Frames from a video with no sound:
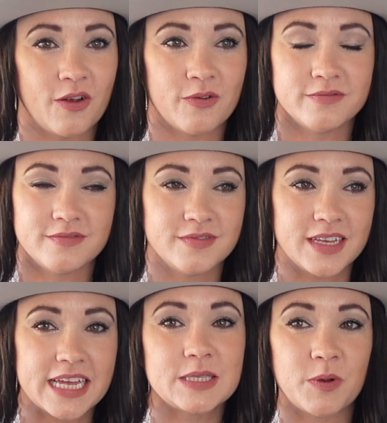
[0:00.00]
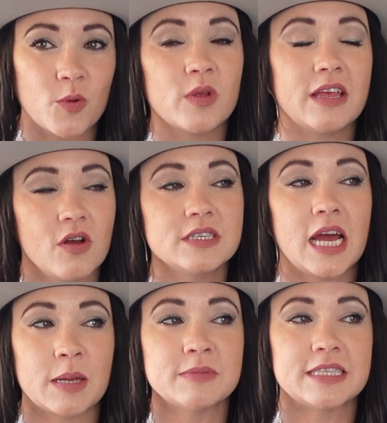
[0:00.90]
you know, it's been a really long
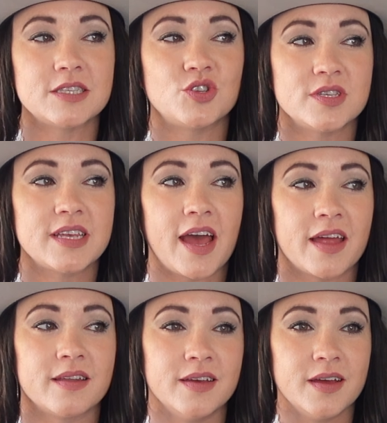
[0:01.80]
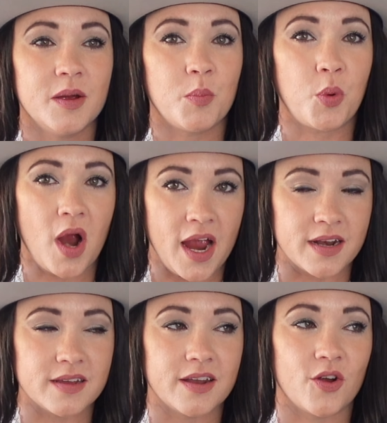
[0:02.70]
time since she's had
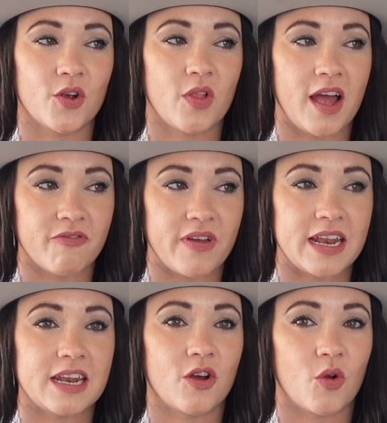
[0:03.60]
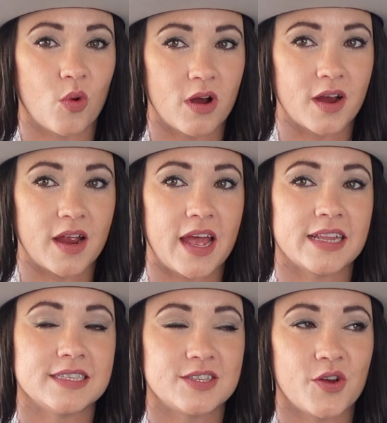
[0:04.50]
pride in her life and in her work.
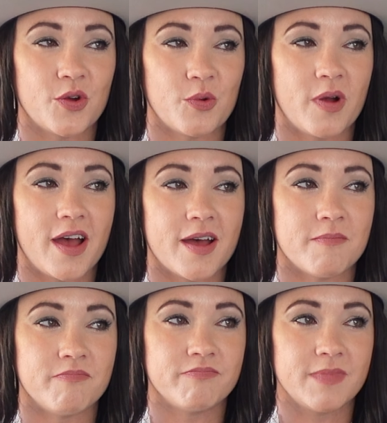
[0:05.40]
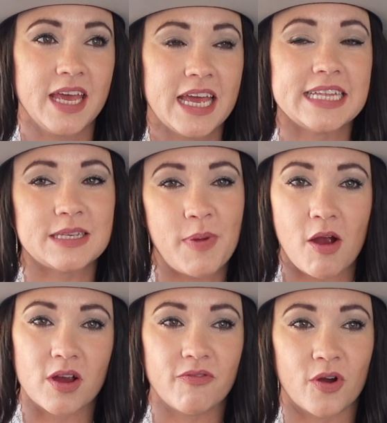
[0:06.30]
And so, it's
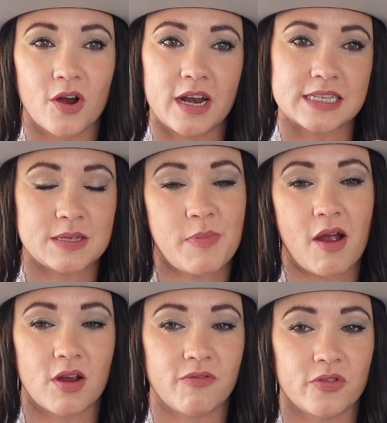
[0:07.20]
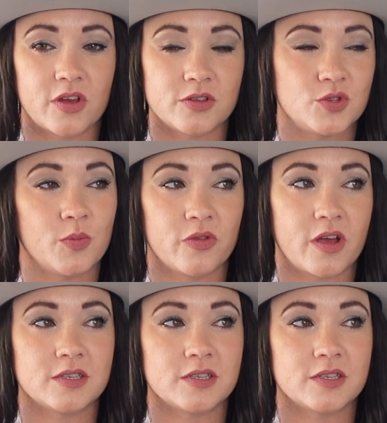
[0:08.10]
empowering for her, and it's empowering for the consumer, the